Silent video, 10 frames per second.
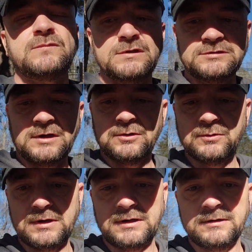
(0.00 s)

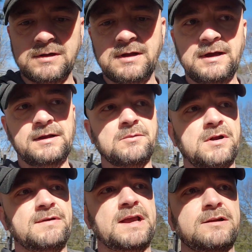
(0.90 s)
So and then
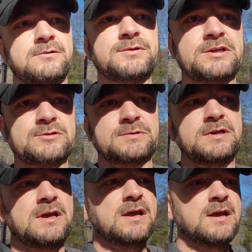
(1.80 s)
whenever I get done with this
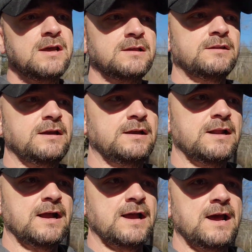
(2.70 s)
one,
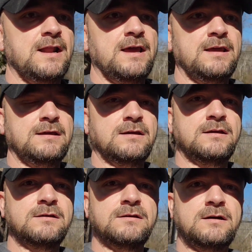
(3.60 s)
then I got a
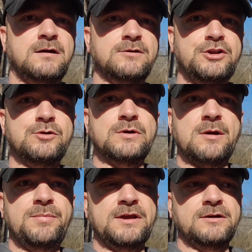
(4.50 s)
new one
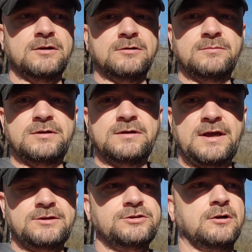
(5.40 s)
I'm picking up
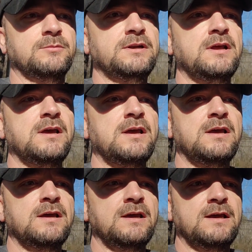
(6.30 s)
at
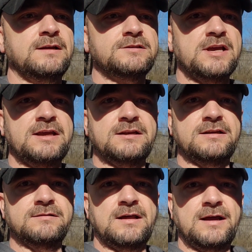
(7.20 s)
Sherman and taking
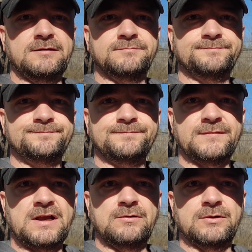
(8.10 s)
it, like,
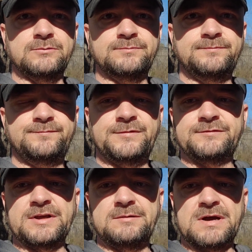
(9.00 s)
I don't know,
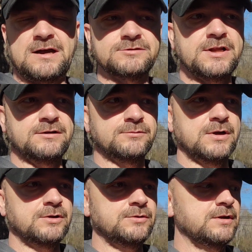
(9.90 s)
15 miles down the
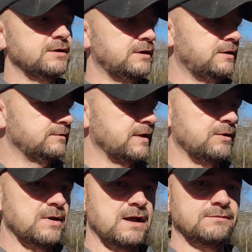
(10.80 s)
road. They
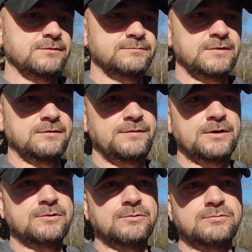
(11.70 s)
don't have a
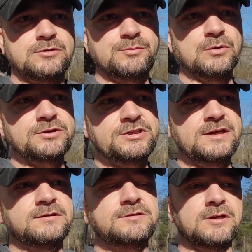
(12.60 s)
vehicle to pull it
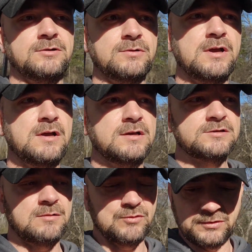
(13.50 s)
yet, so
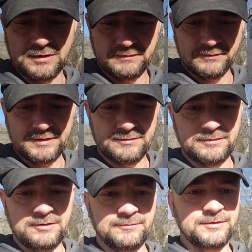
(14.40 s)
I'm gonna deliver it
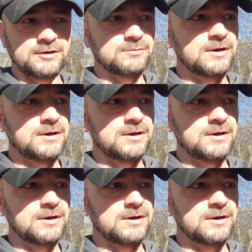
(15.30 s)
for them.